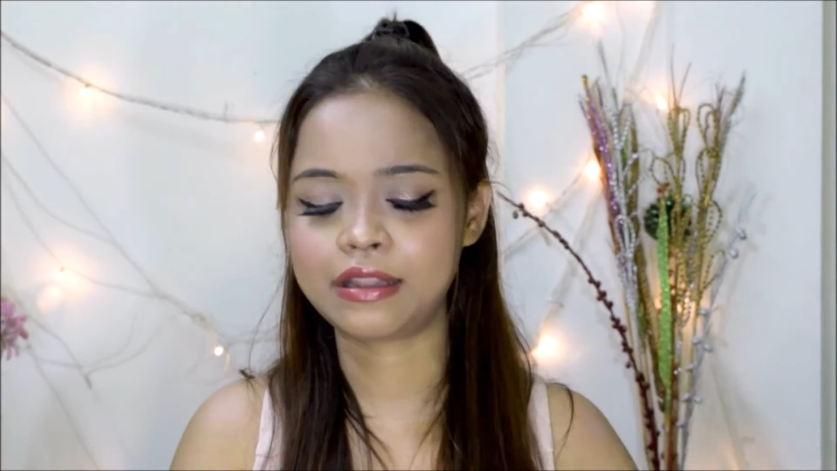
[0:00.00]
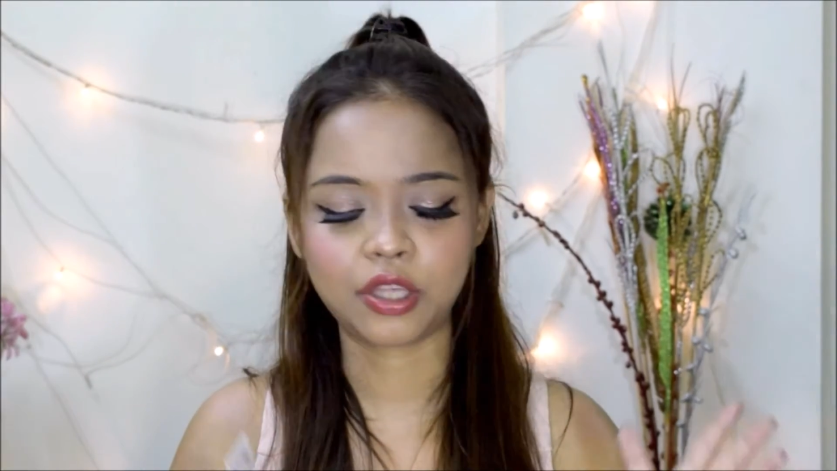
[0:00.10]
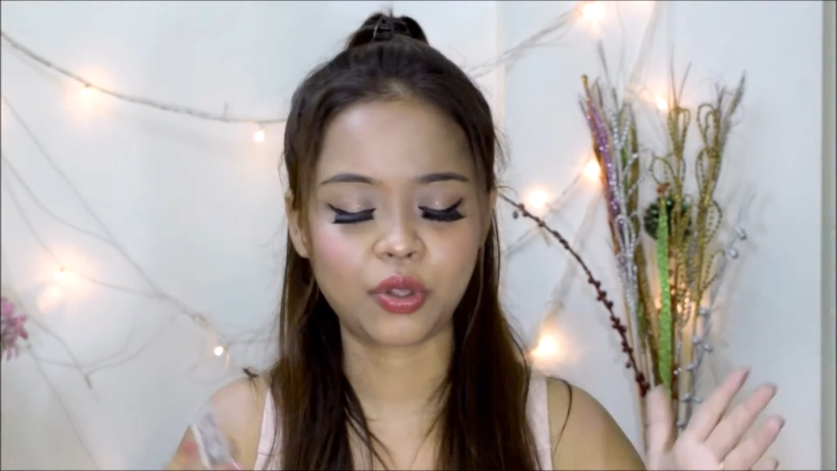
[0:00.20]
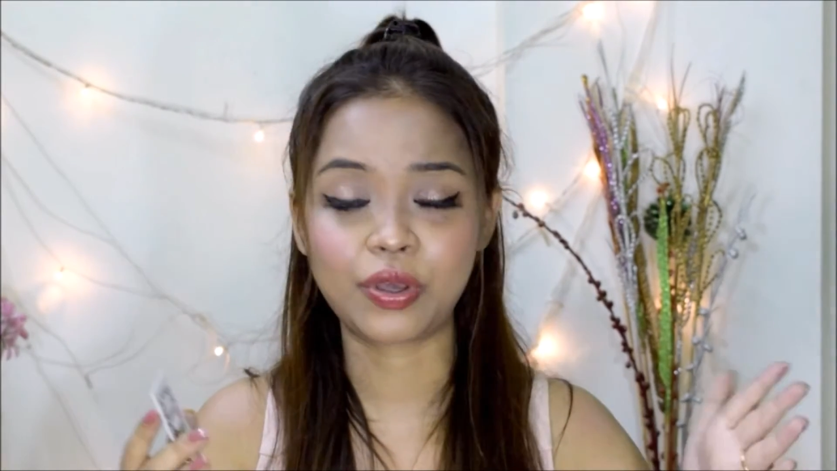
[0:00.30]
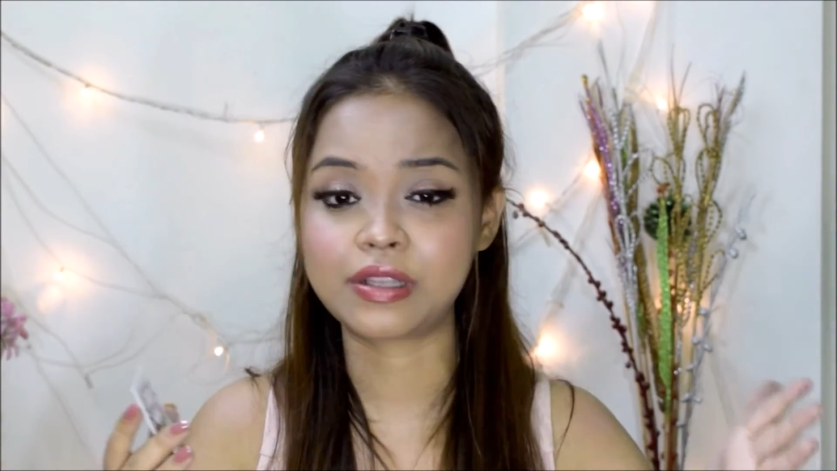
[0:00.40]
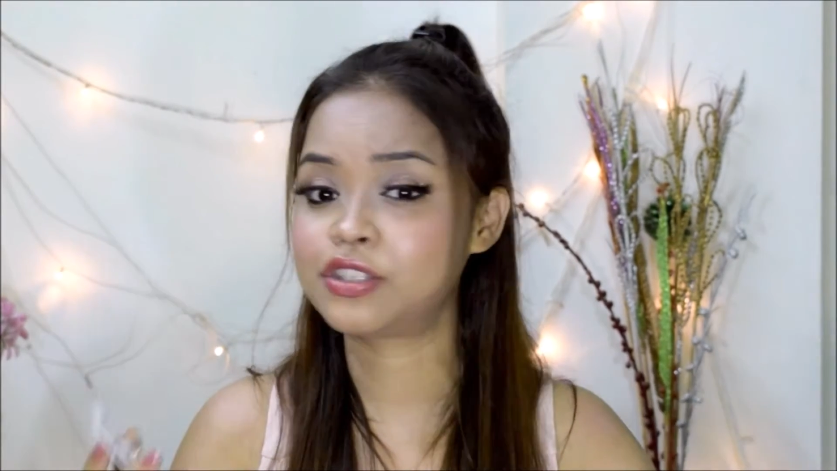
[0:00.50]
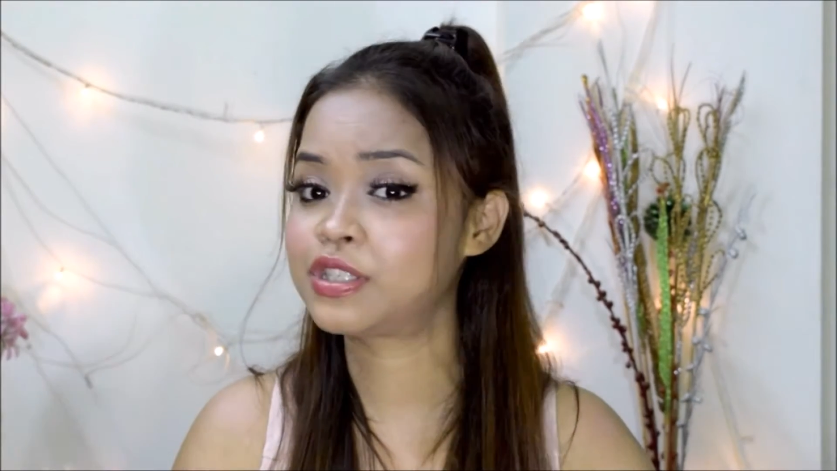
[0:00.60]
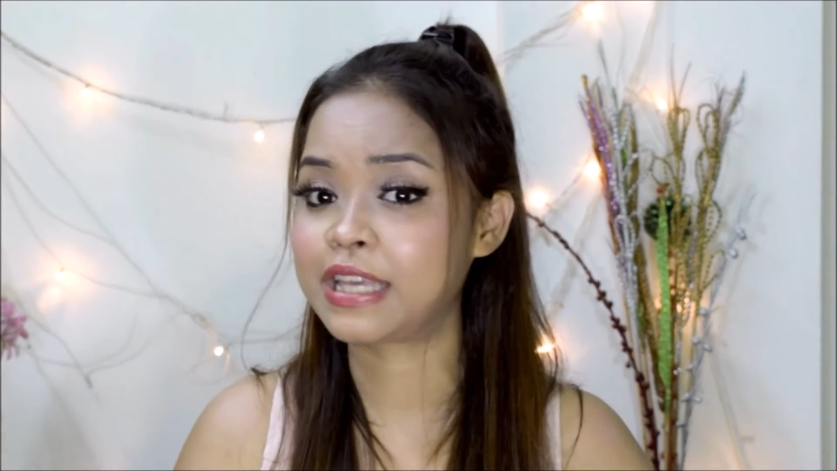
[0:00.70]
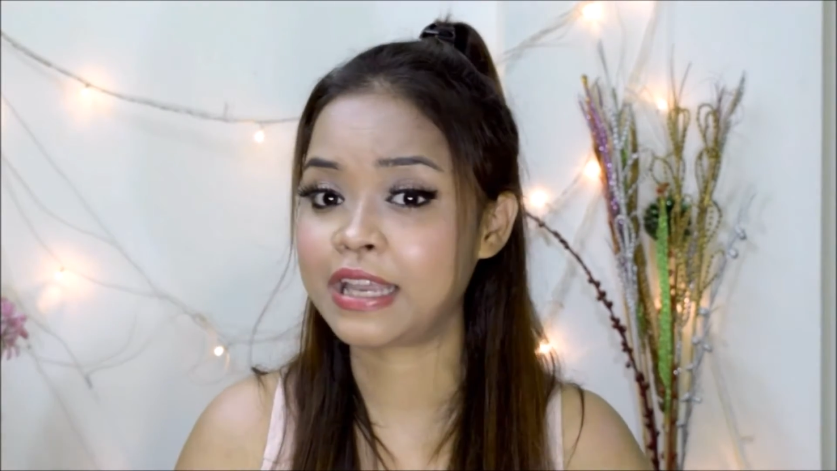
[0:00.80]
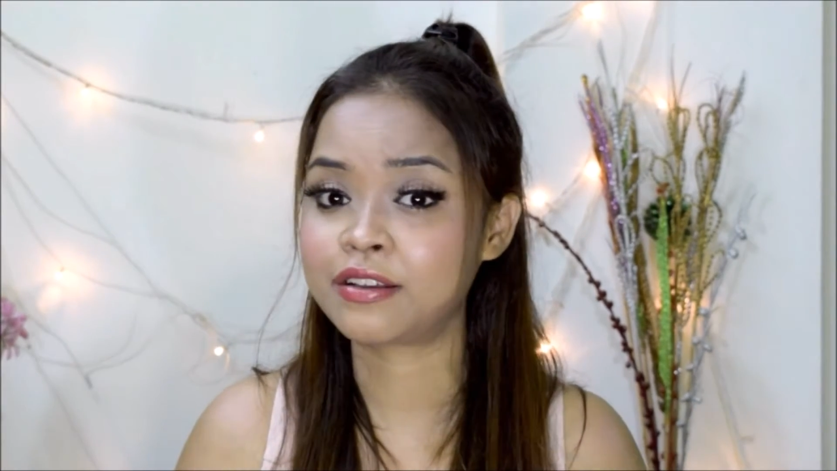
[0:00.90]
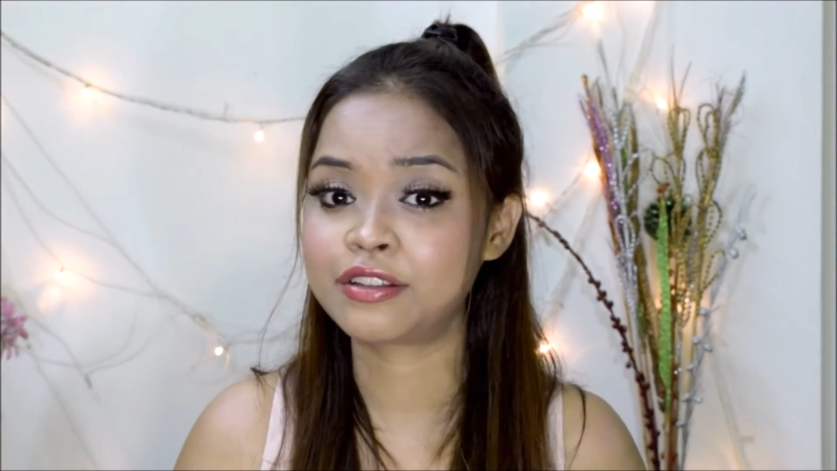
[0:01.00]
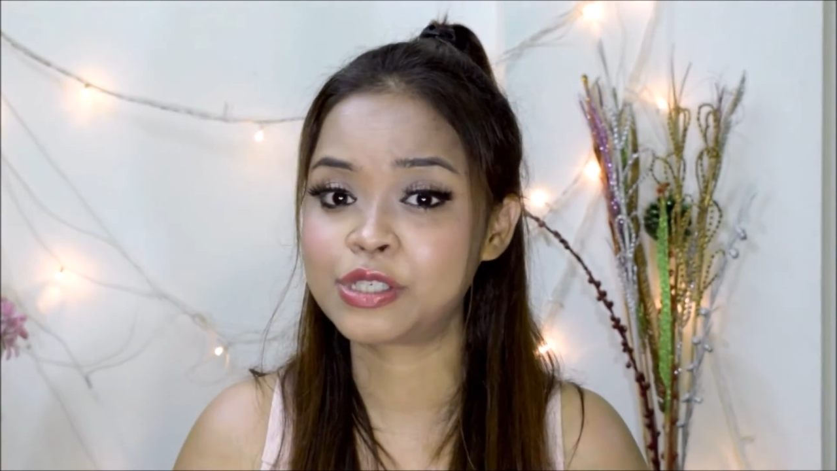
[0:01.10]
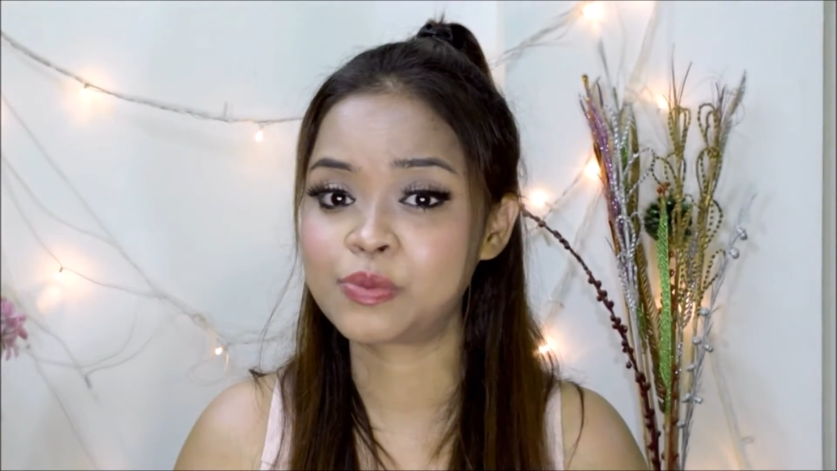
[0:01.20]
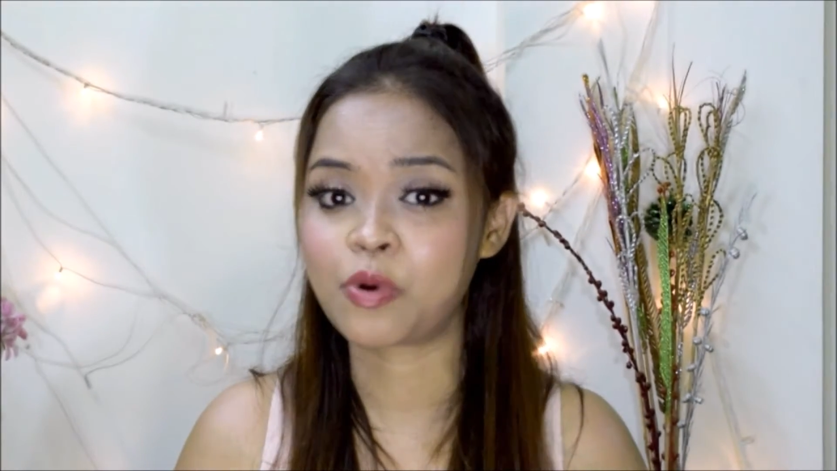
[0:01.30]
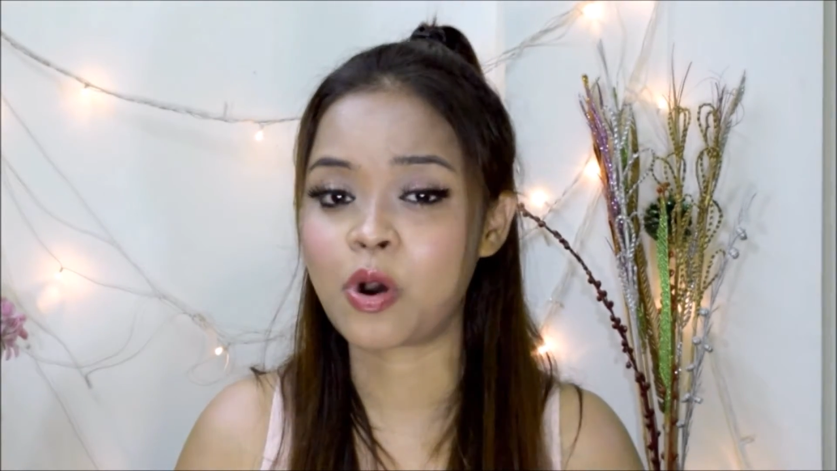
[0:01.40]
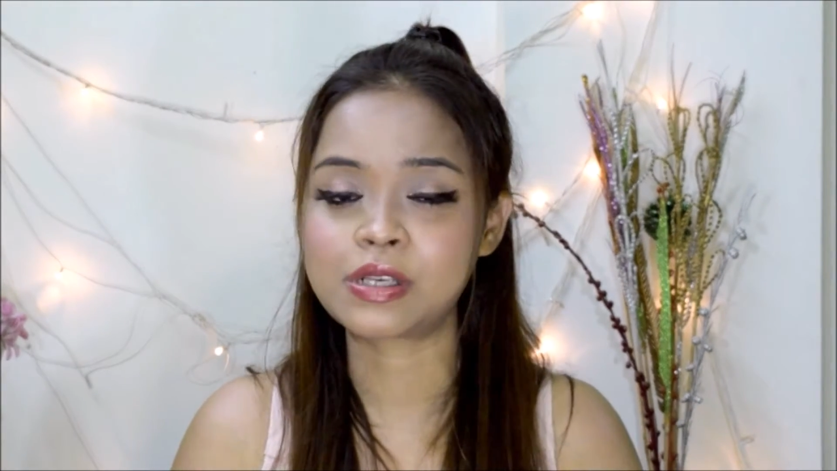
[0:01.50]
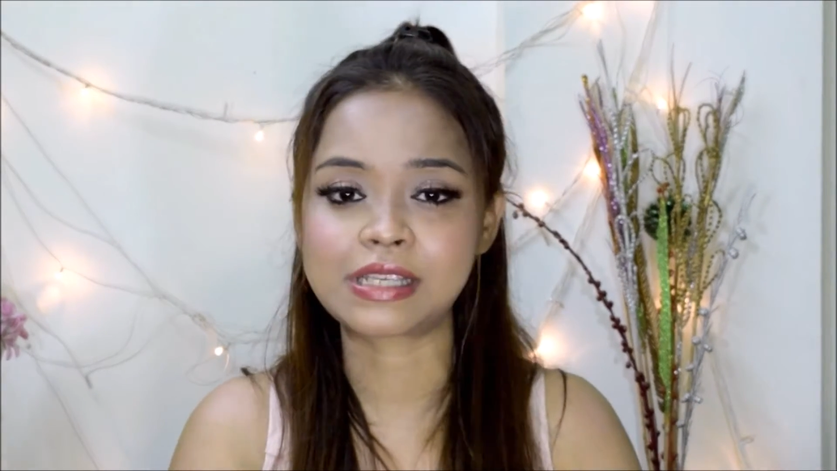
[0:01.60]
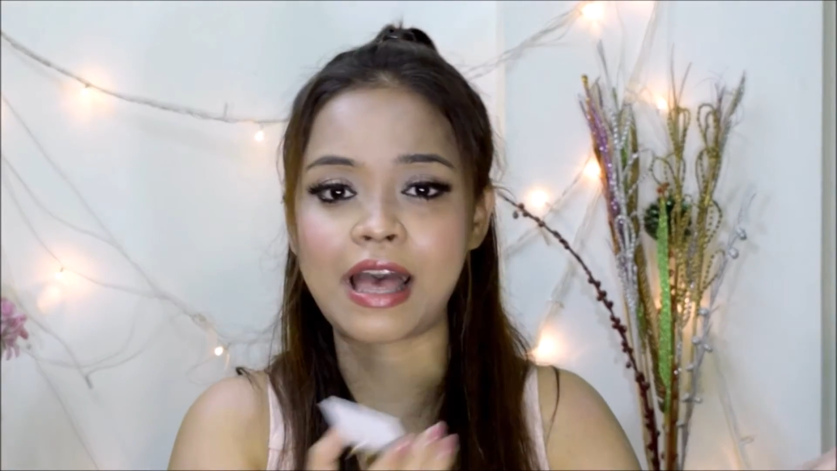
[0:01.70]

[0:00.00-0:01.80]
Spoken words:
I think you can just get her this box